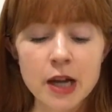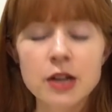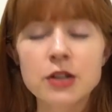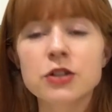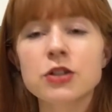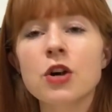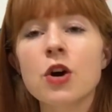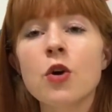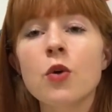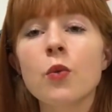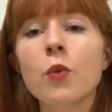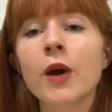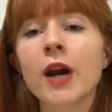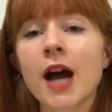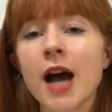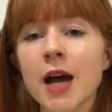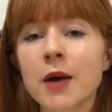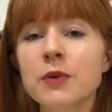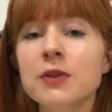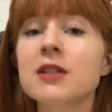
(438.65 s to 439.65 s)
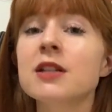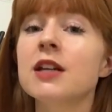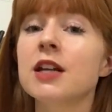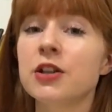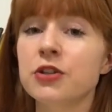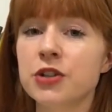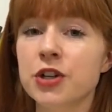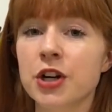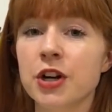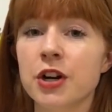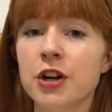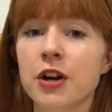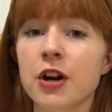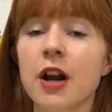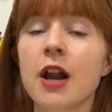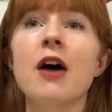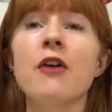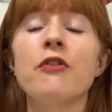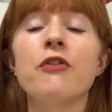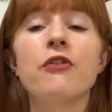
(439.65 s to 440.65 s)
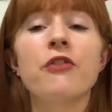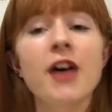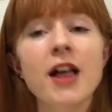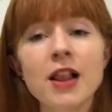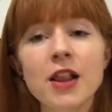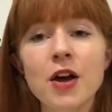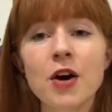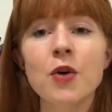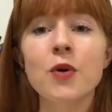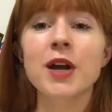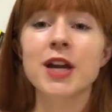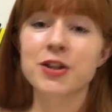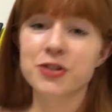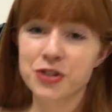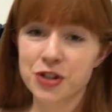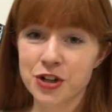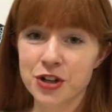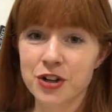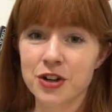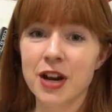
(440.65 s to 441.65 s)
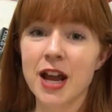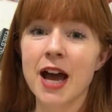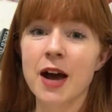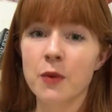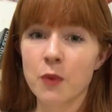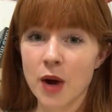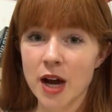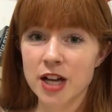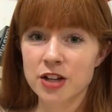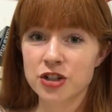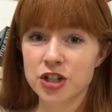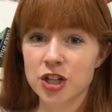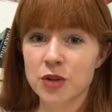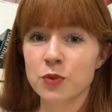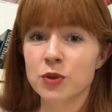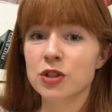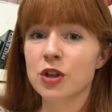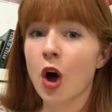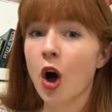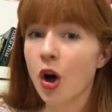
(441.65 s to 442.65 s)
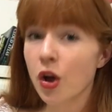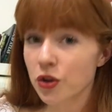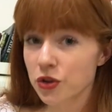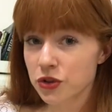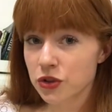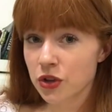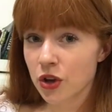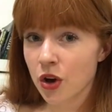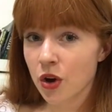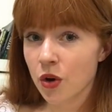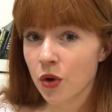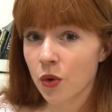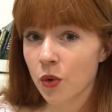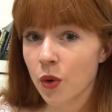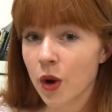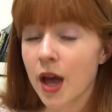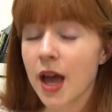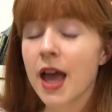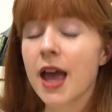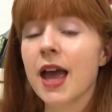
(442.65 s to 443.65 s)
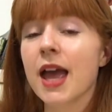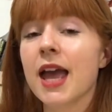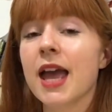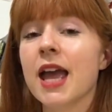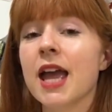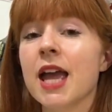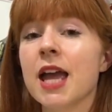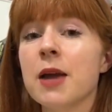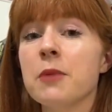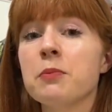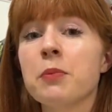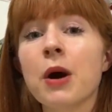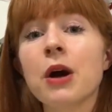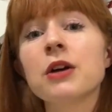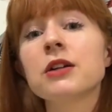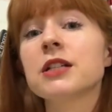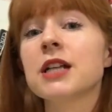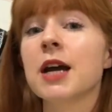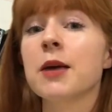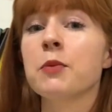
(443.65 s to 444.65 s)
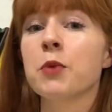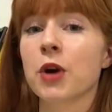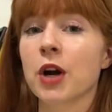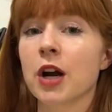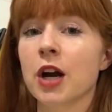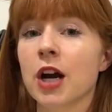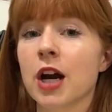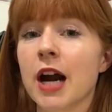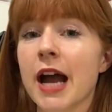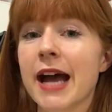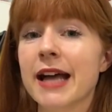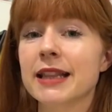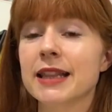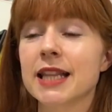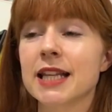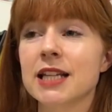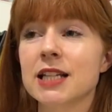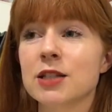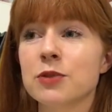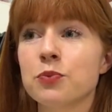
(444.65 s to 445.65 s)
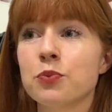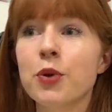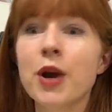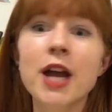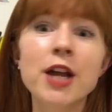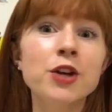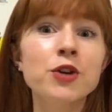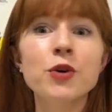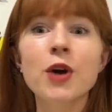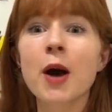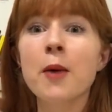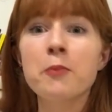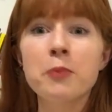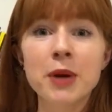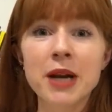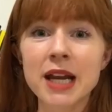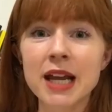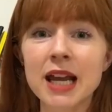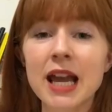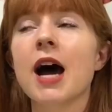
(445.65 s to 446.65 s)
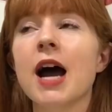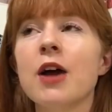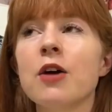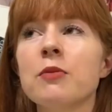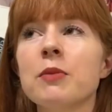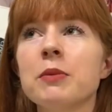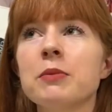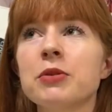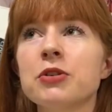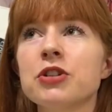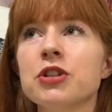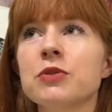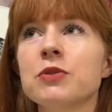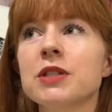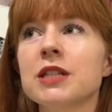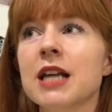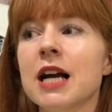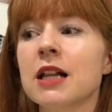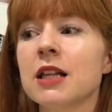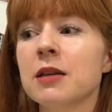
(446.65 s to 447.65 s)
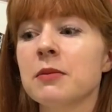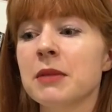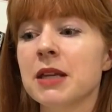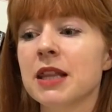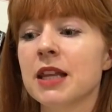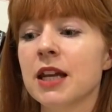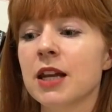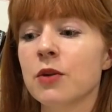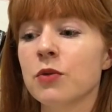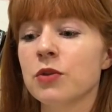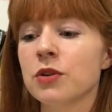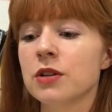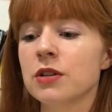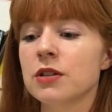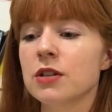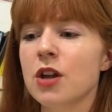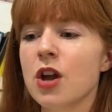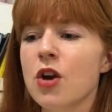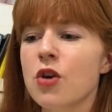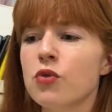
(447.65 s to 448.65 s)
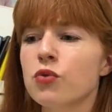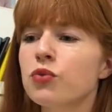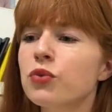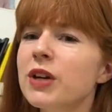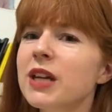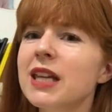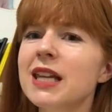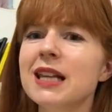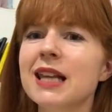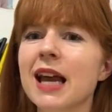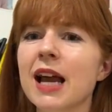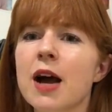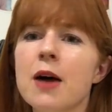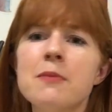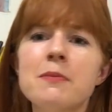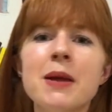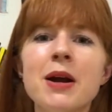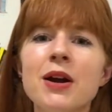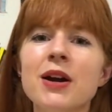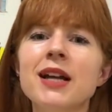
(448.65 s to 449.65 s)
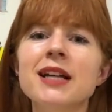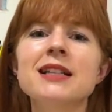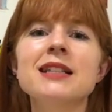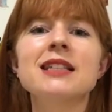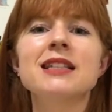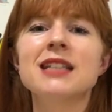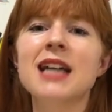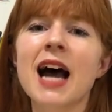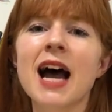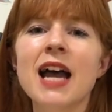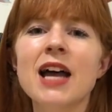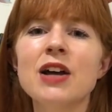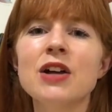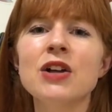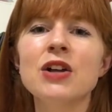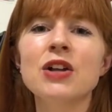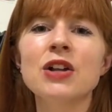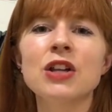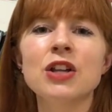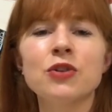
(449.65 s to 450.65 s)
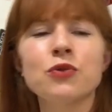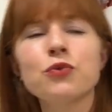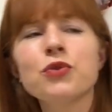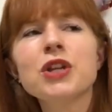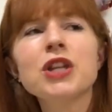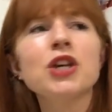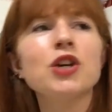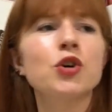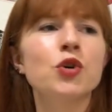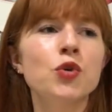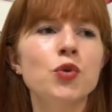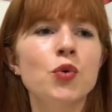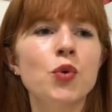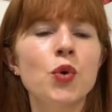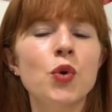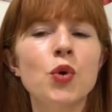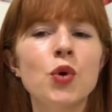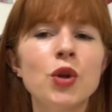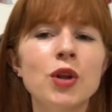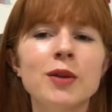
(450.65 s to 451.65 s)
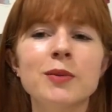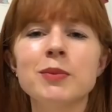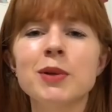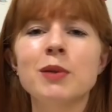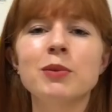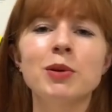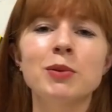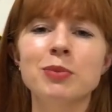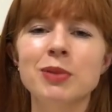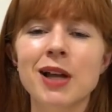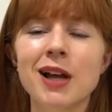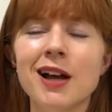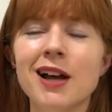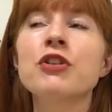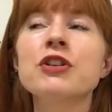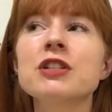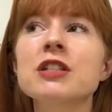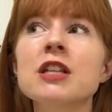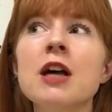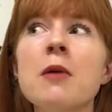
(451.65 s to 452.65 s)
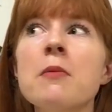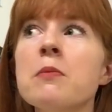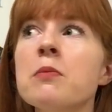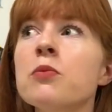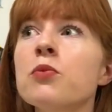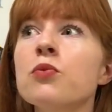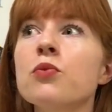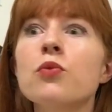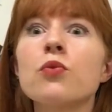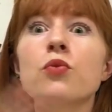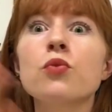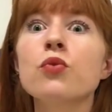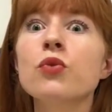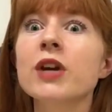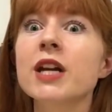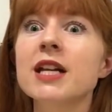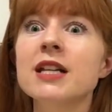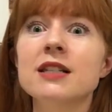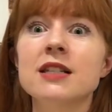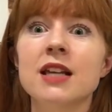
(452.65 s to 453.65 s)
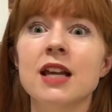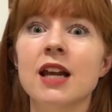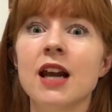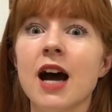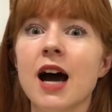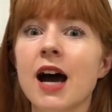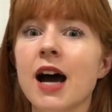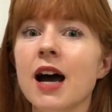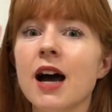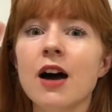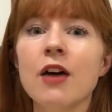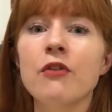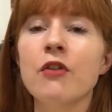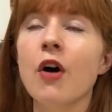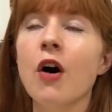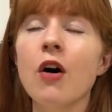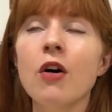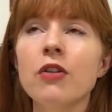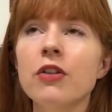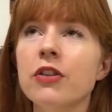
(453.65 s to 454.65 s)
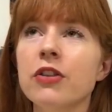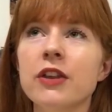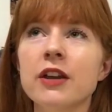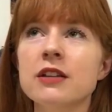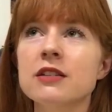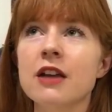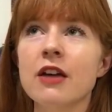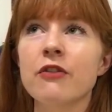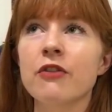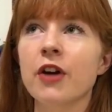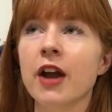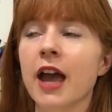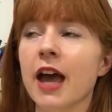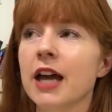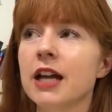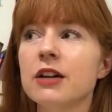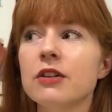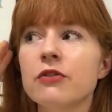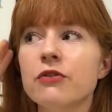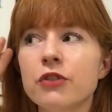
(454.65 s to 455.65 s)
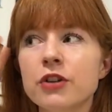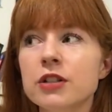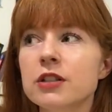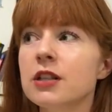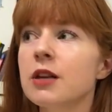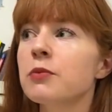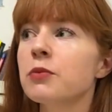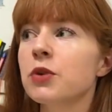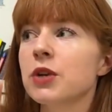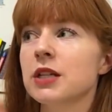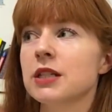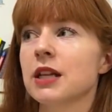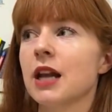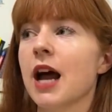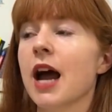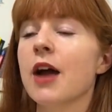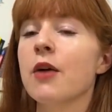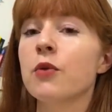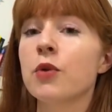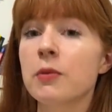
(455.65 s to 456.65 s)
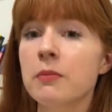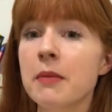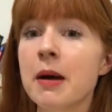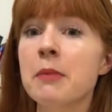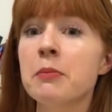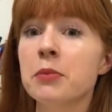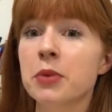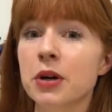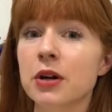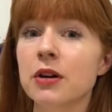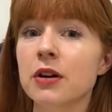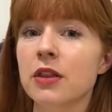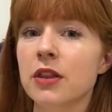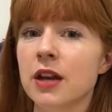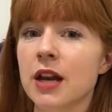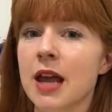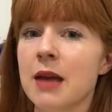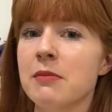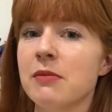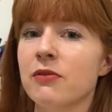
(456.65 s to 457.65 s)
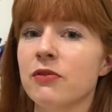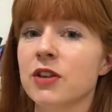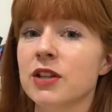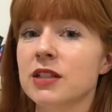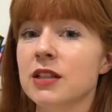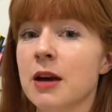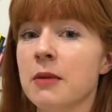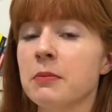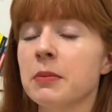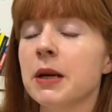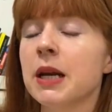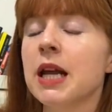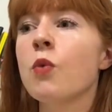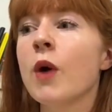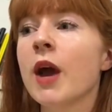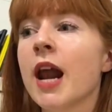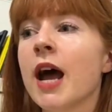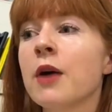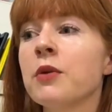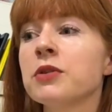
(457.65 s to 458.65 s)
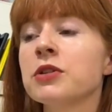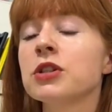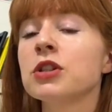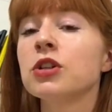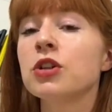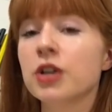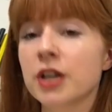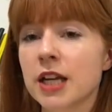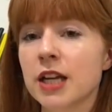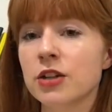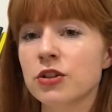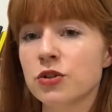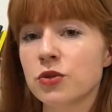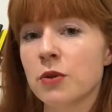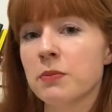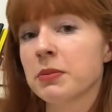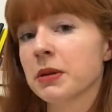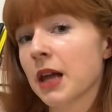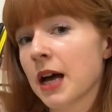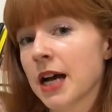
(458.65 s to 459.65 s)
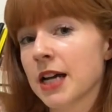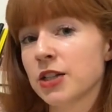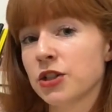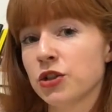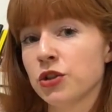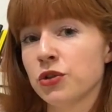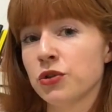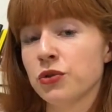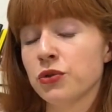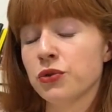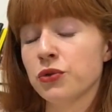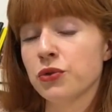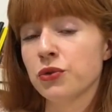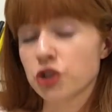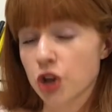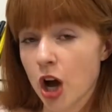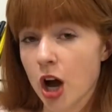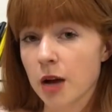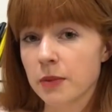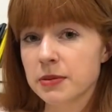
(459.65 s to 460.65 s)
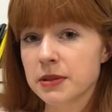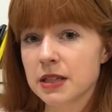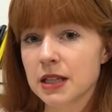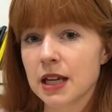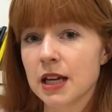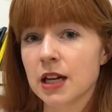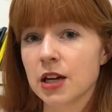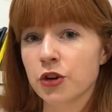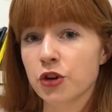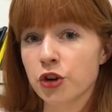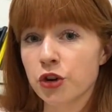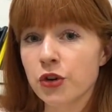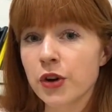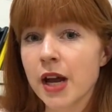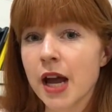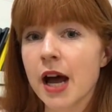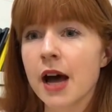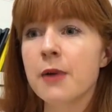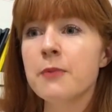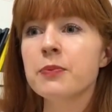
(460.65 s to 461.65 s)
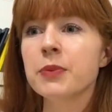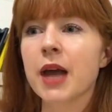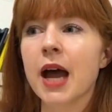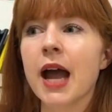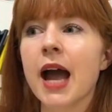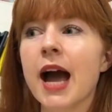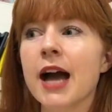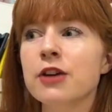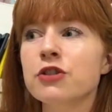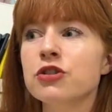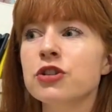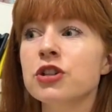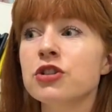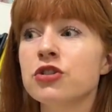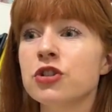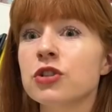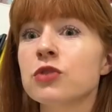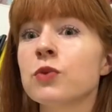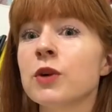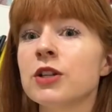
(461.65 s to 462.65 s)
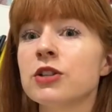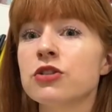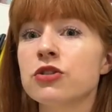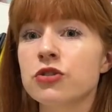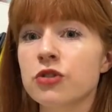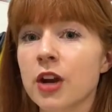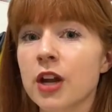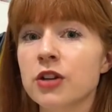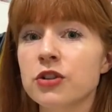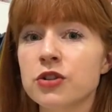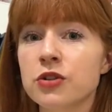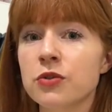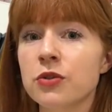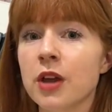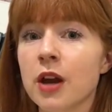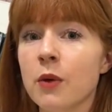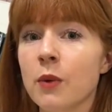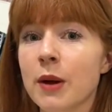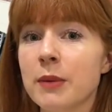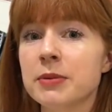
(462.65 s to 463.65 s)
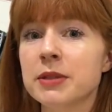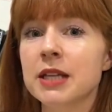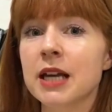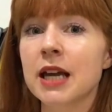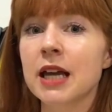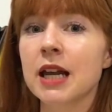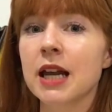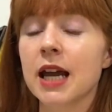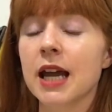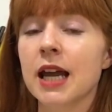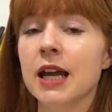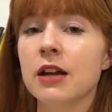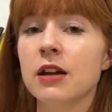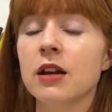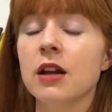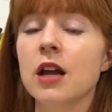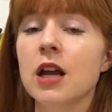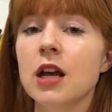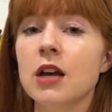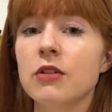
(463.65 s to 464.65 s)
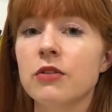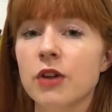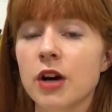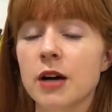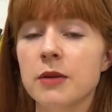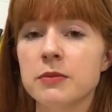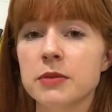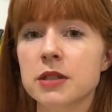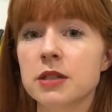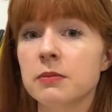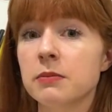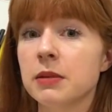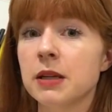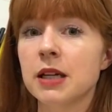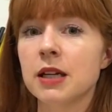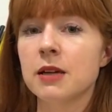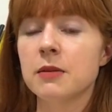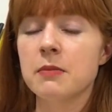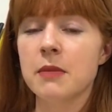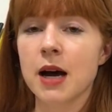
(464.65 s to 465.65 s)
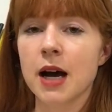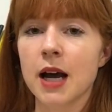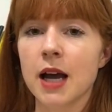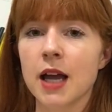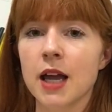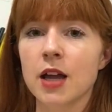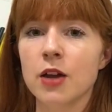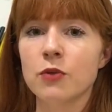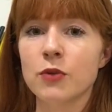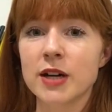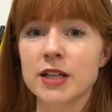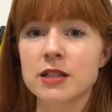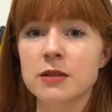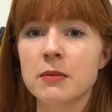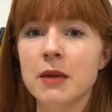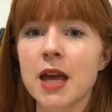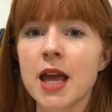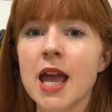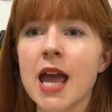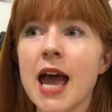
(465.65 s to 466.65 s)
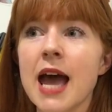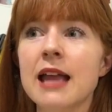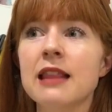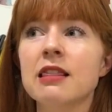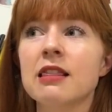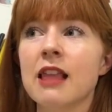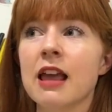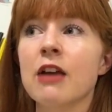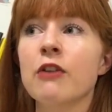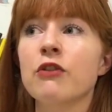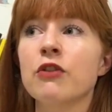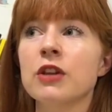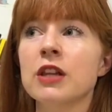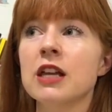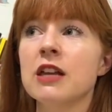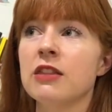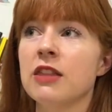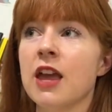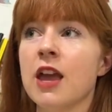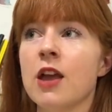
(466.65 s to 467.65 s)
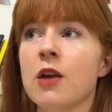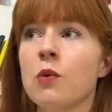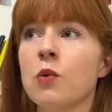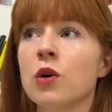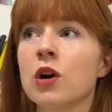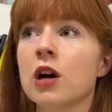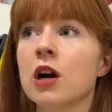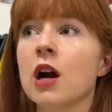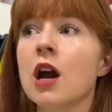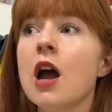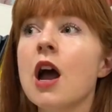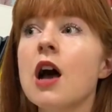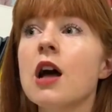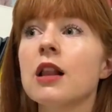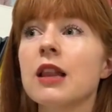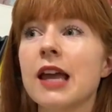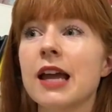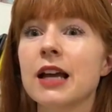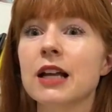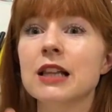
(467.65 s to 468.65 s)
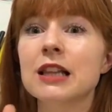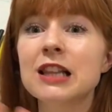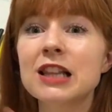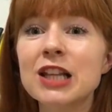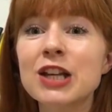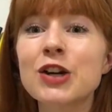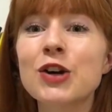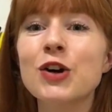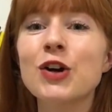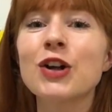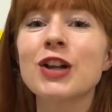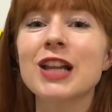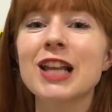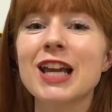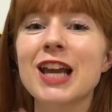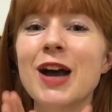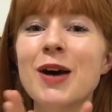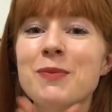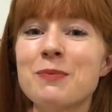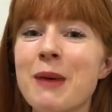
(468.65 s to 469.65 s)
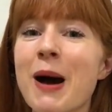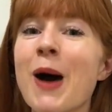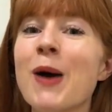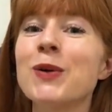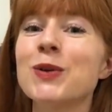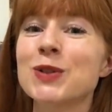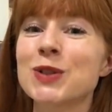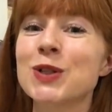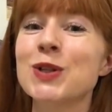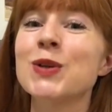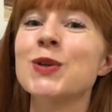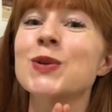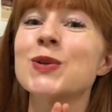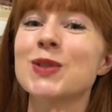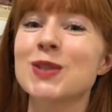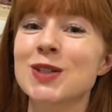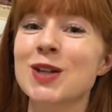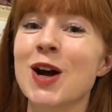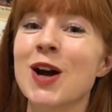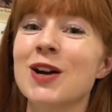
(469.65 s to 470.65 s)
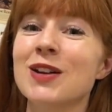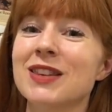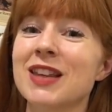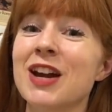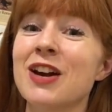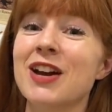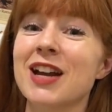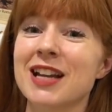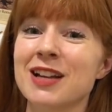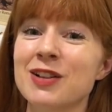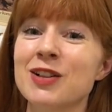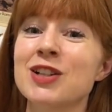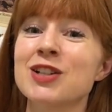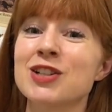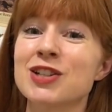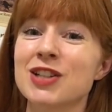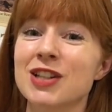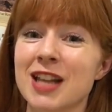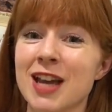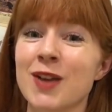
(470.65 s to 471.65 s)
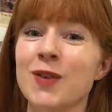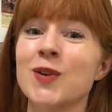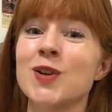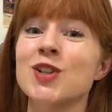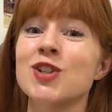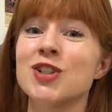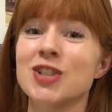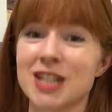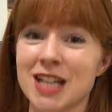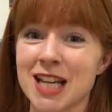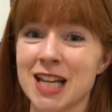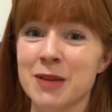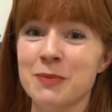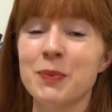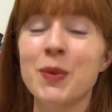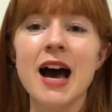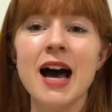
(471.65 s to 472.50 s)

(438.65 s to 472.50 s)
So when I was an intern, a fellow intern at YG was also a part-time worker at this brand new company. I remember she was telling me that it was really like American style and really cool and blah, blah, blah. For some reason, of all the things I forget, for some reason I remembered the name of this company. When I was looking to apply to jobs in Korea, I actually just went straight to their website and submitted my resume, and thankfully they were like literally about to start their English language team.